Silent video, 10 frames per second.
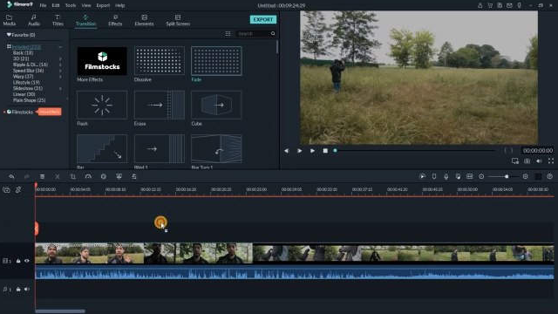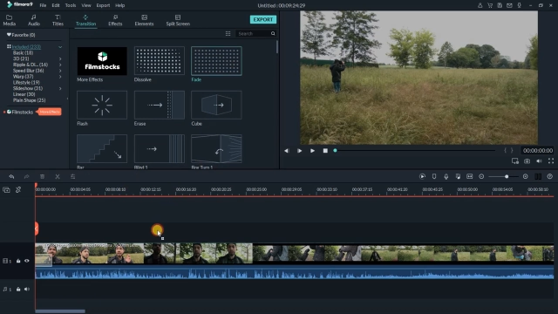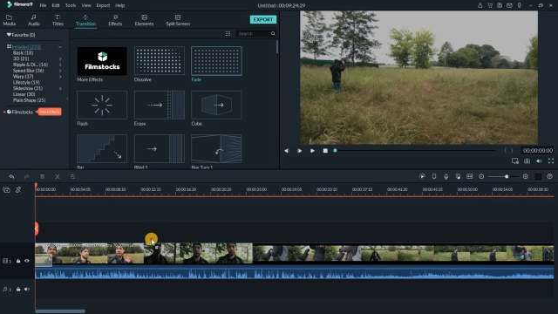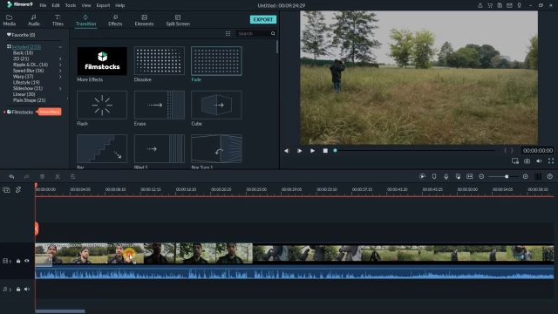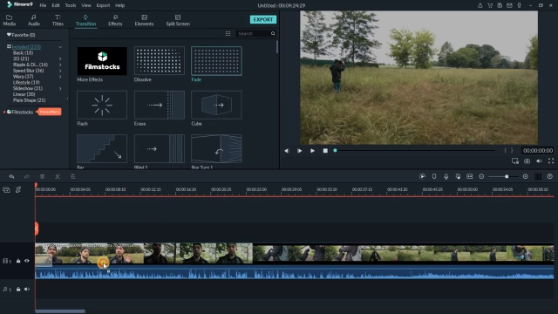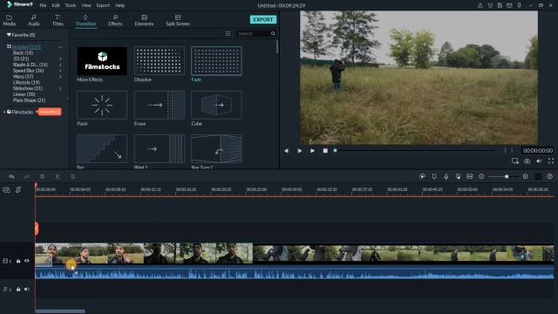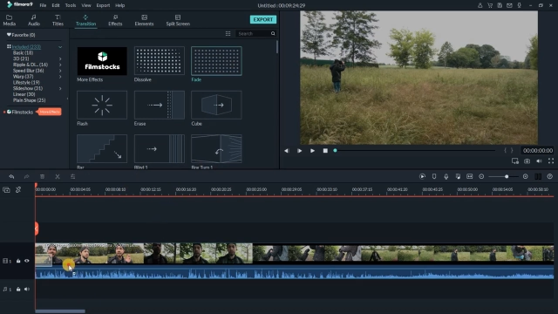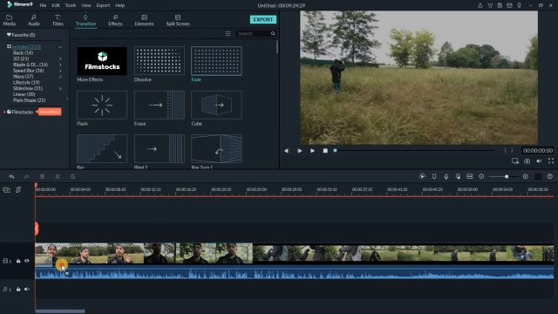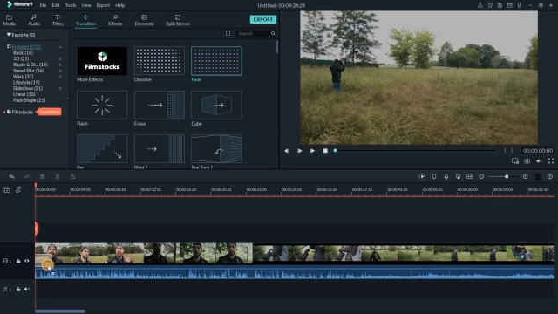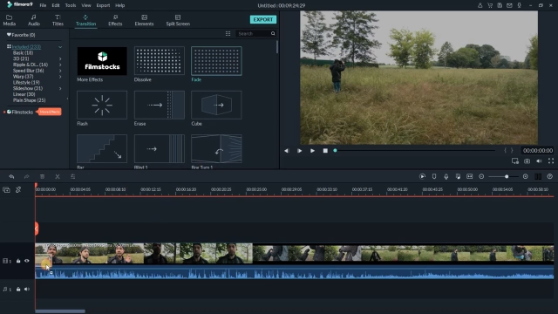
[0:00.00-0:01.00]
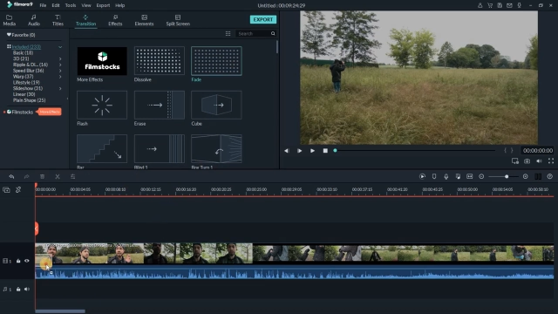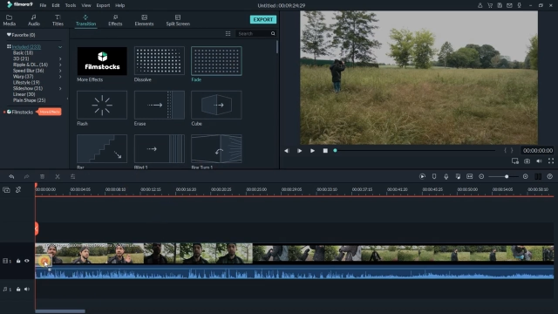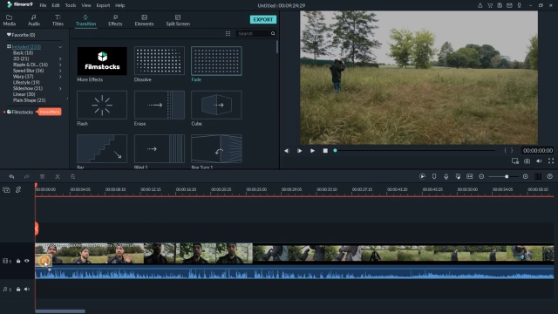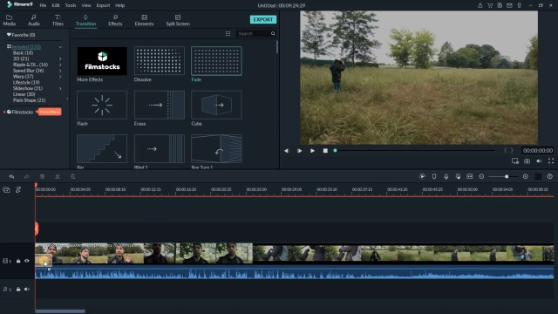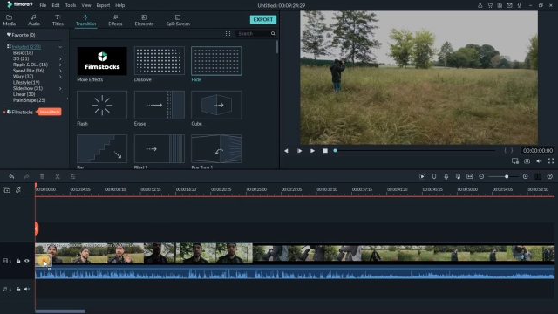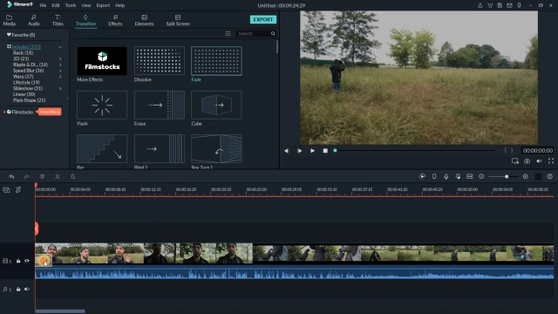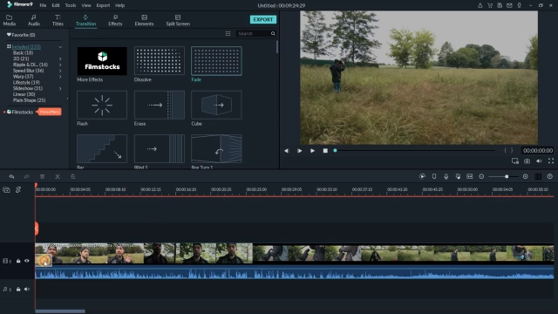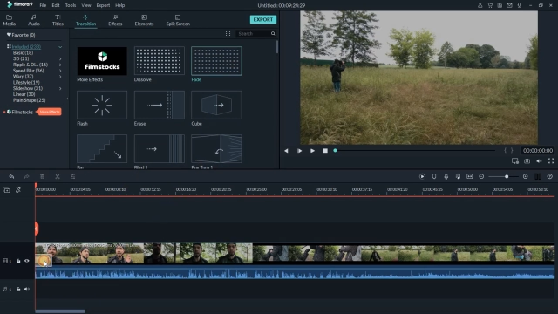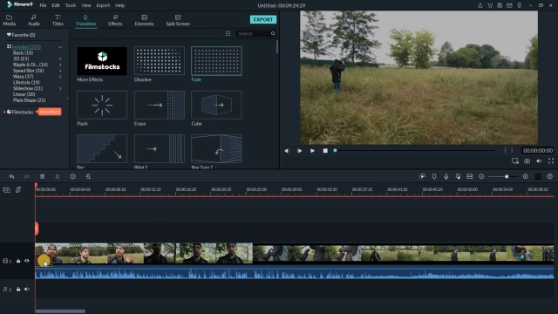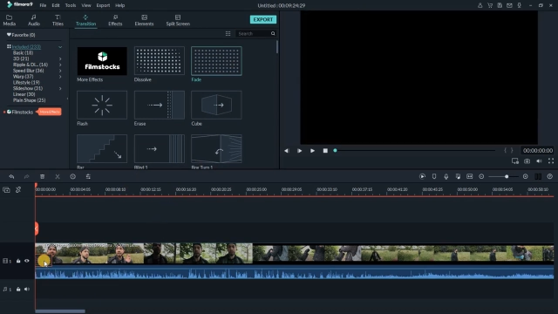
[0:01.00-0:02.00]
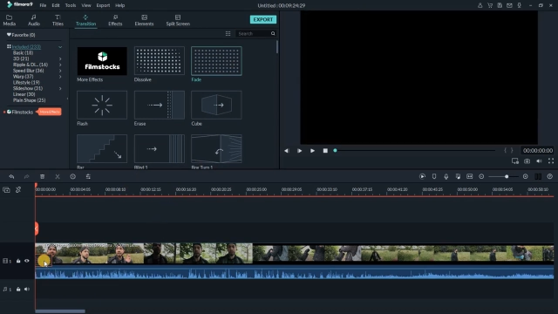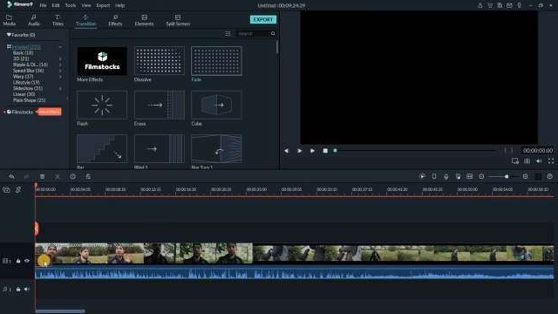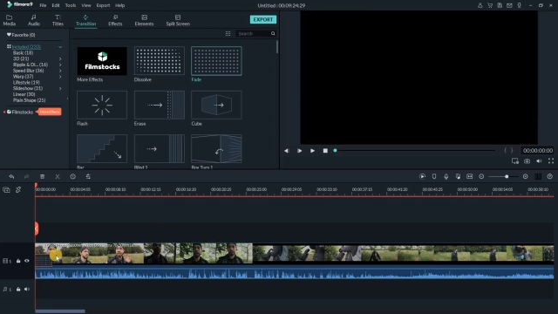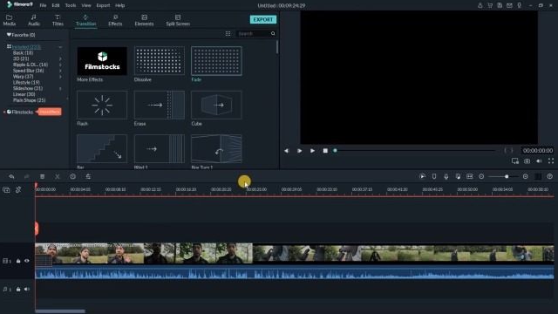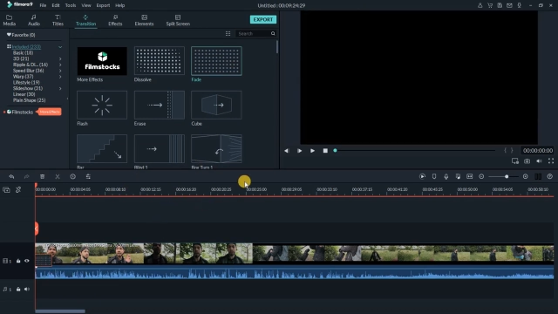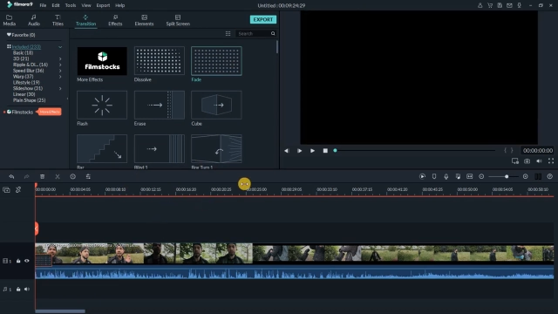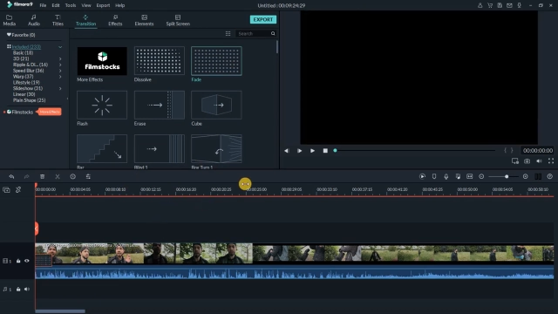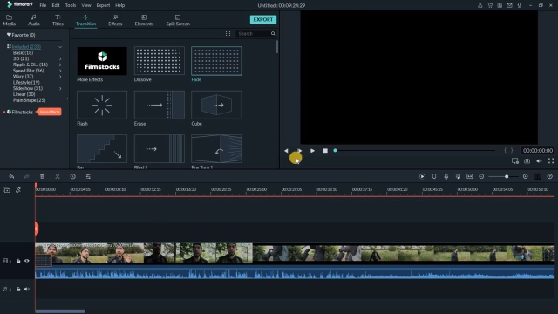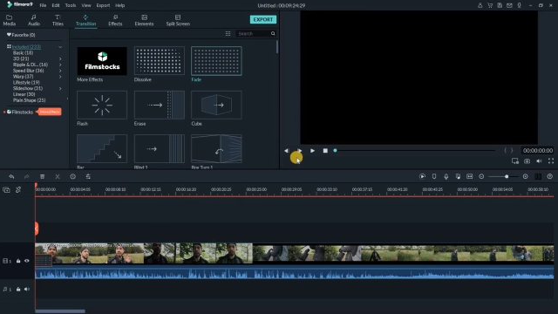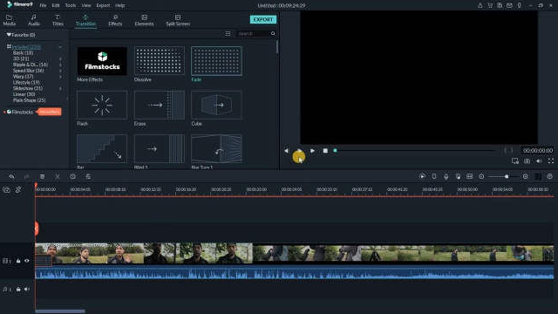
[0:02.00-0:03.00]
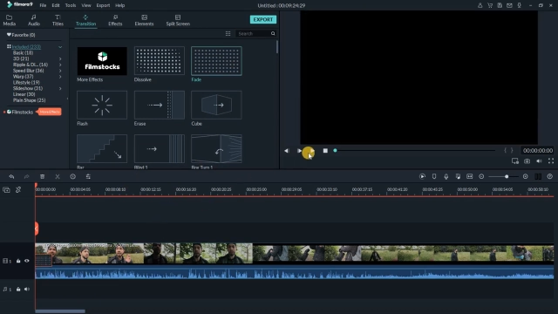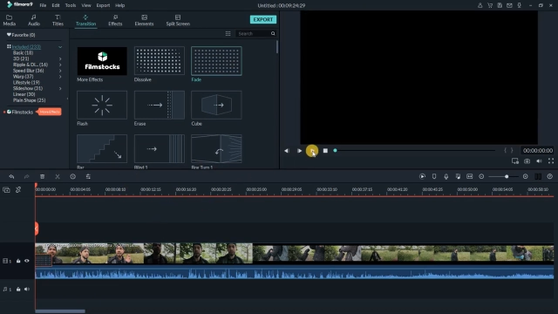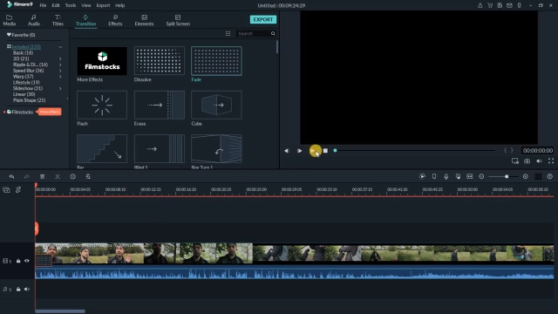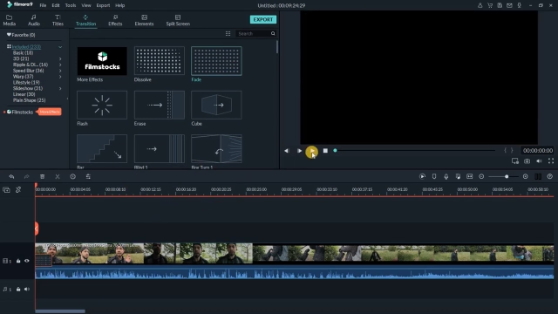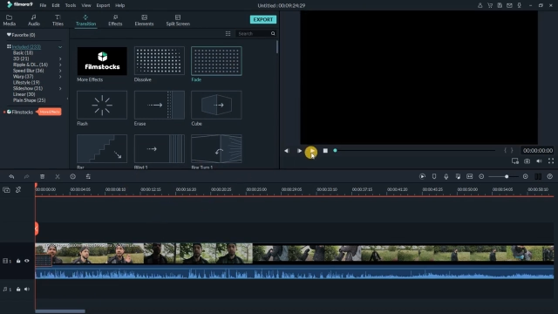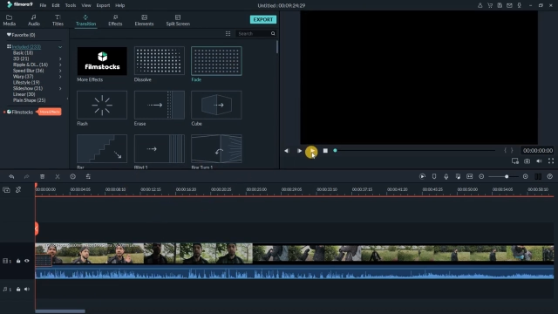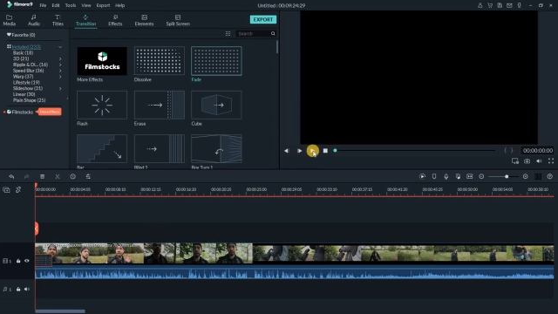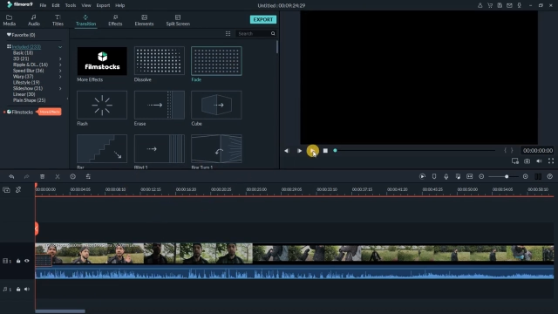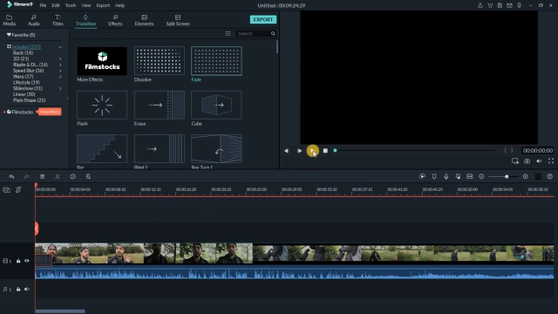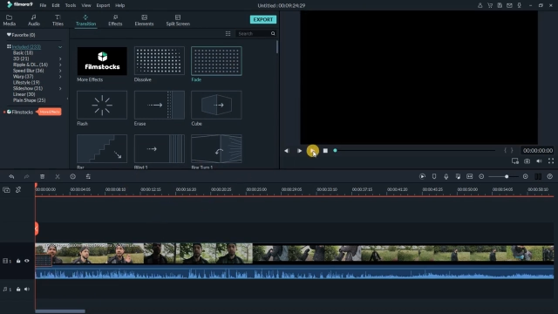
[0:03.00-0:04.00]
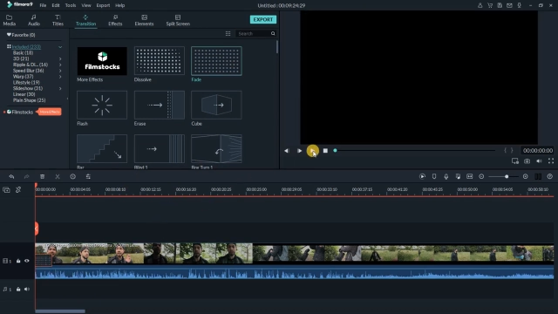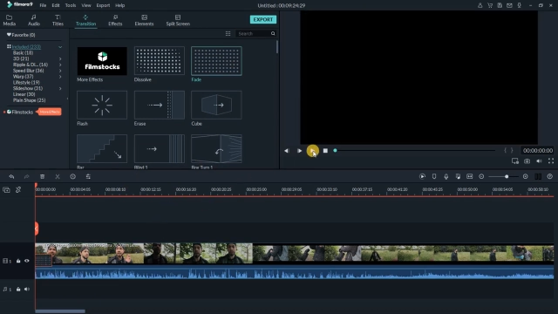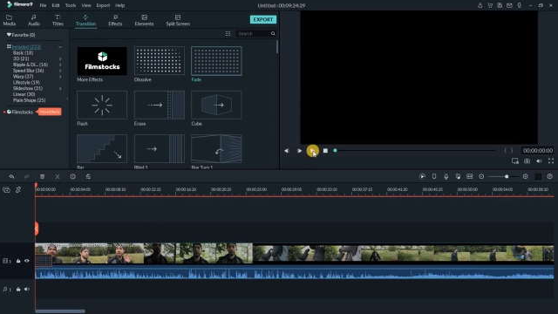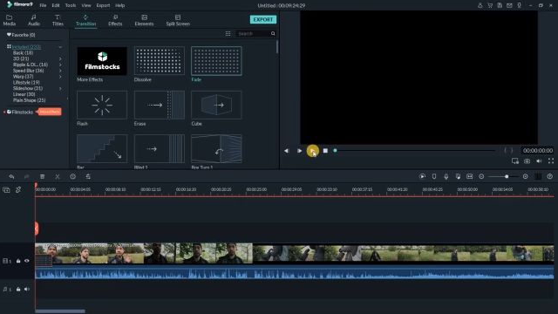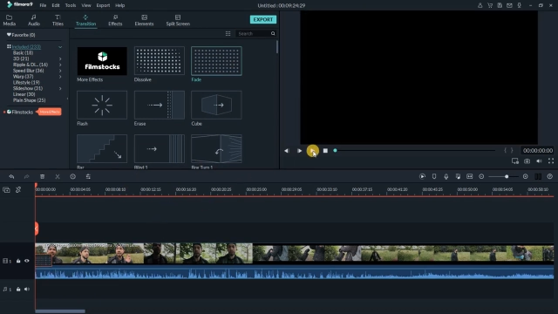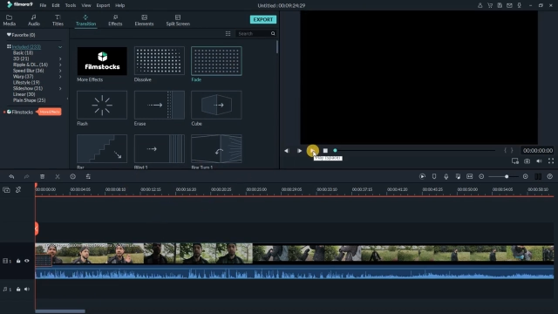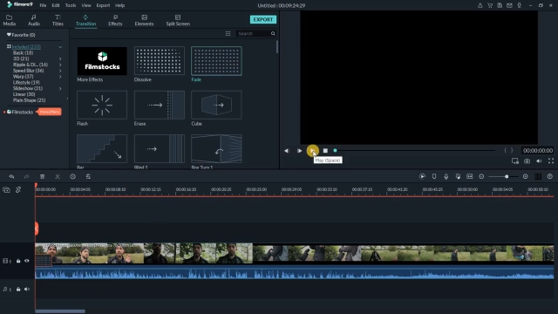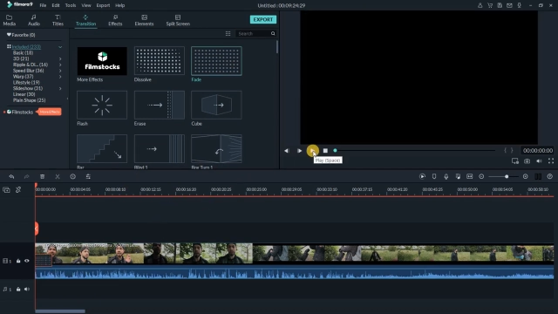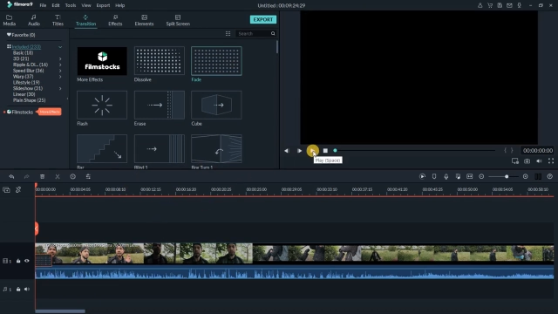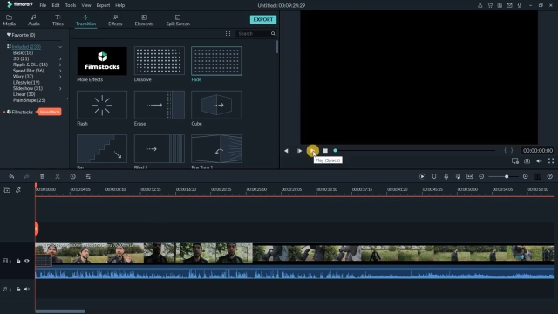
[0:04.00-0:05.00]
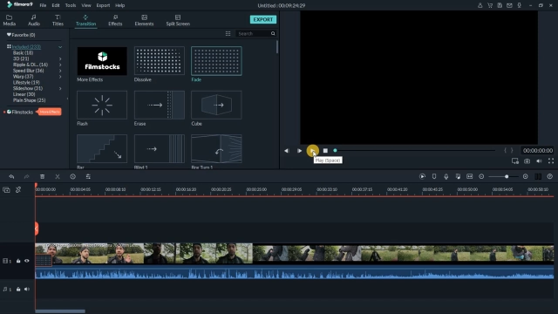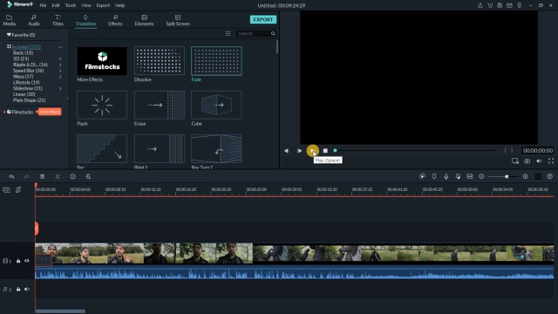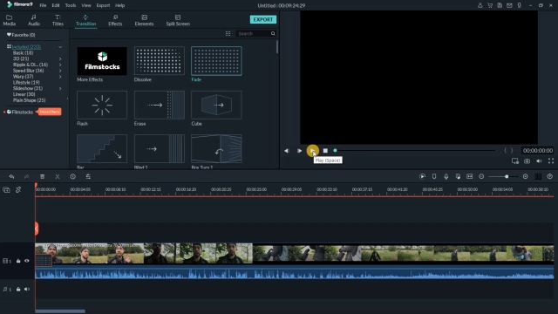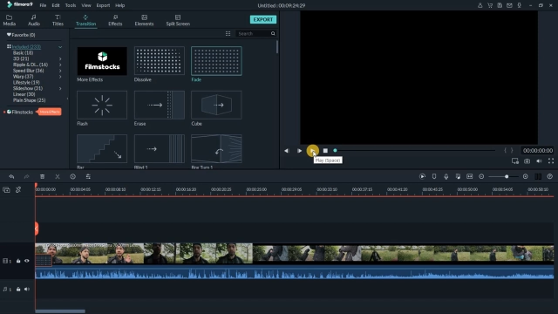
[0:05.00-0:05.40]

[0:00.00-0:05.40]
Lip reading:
[unreadable: no face in view]